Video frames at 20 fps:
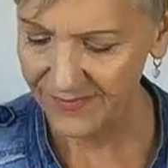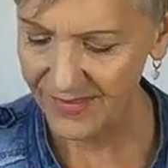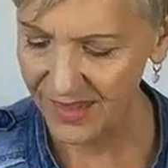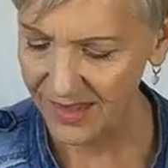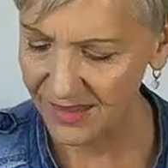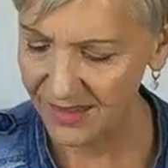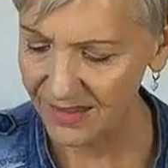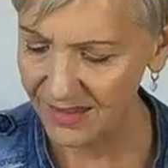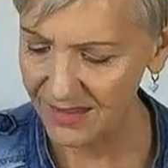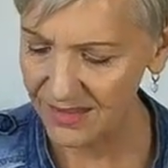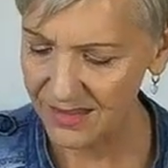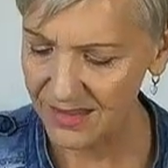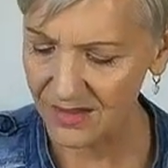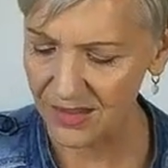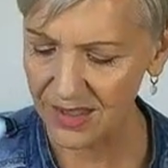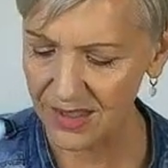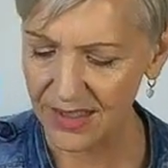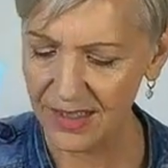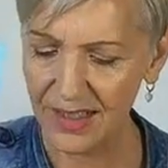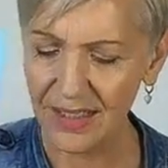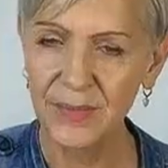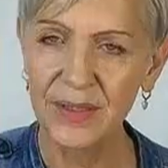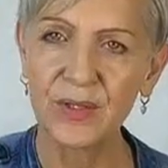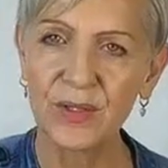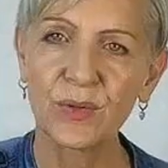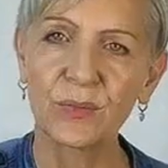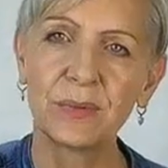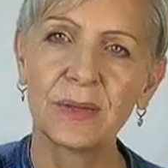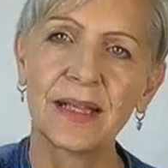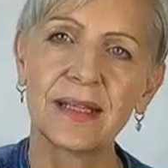Yeah, because you need to come
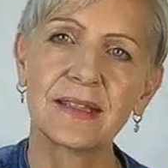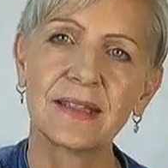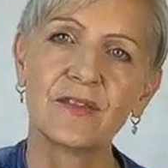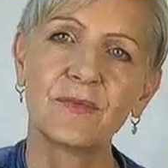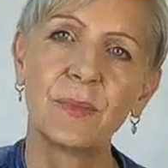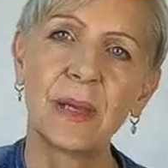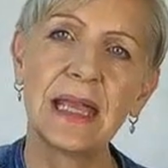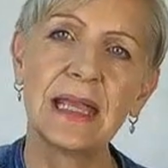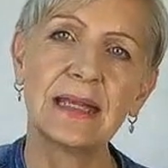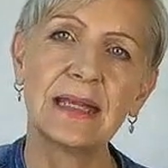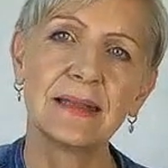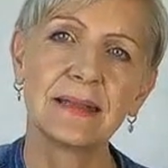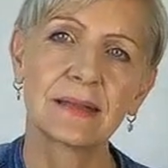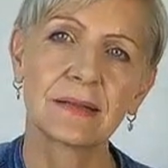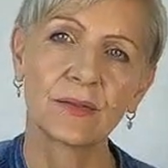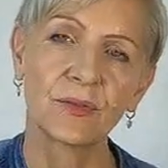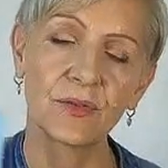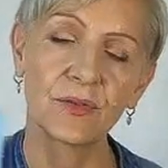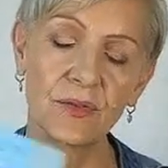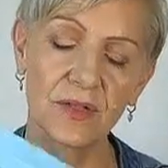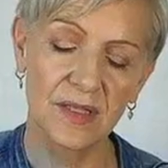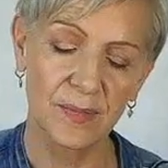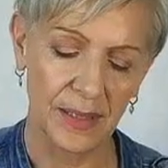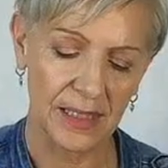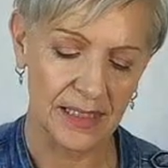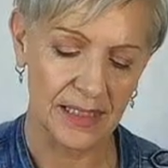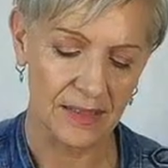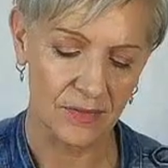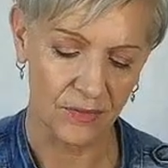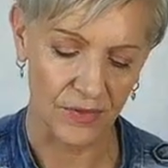into a place of peace. Well, there is
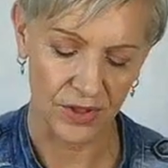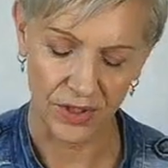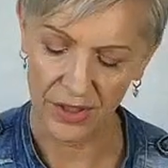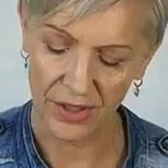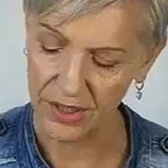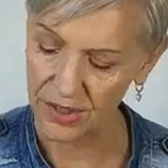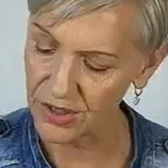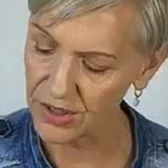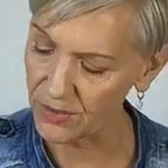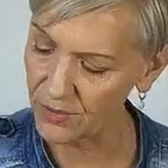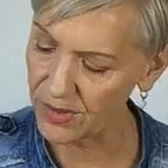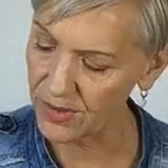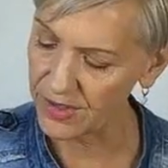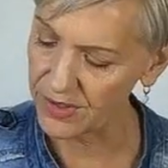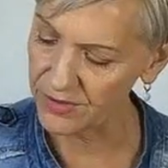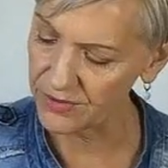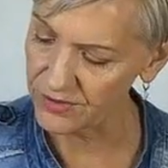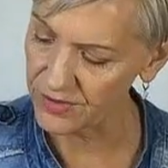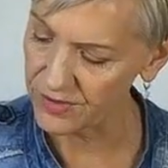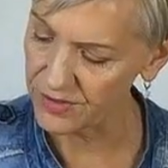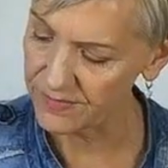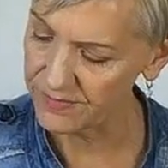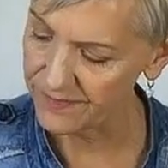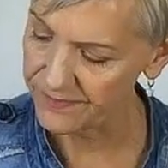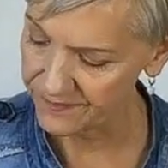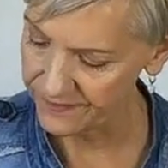peace returning to your world.